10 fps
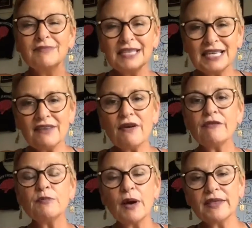give
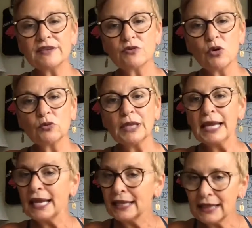everybody their own
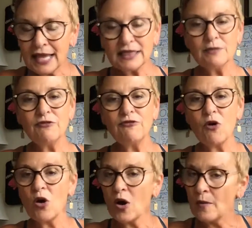land, let them
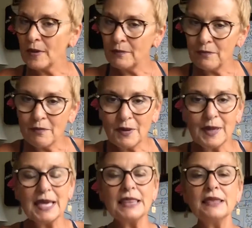farm,
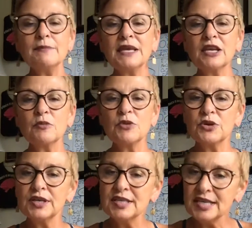keep them in
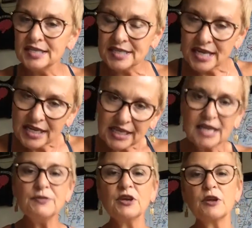communities, keep
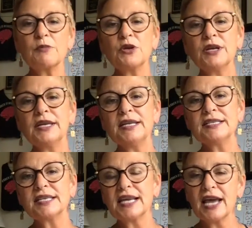the communities
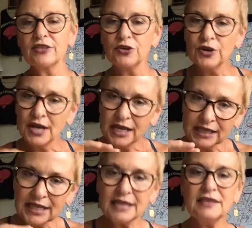together,
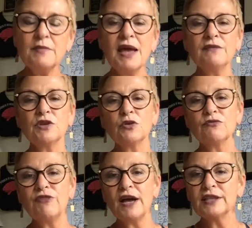let them
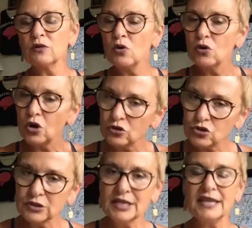find their own culture,
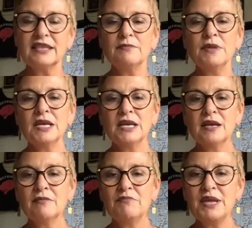let them
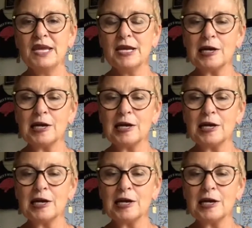be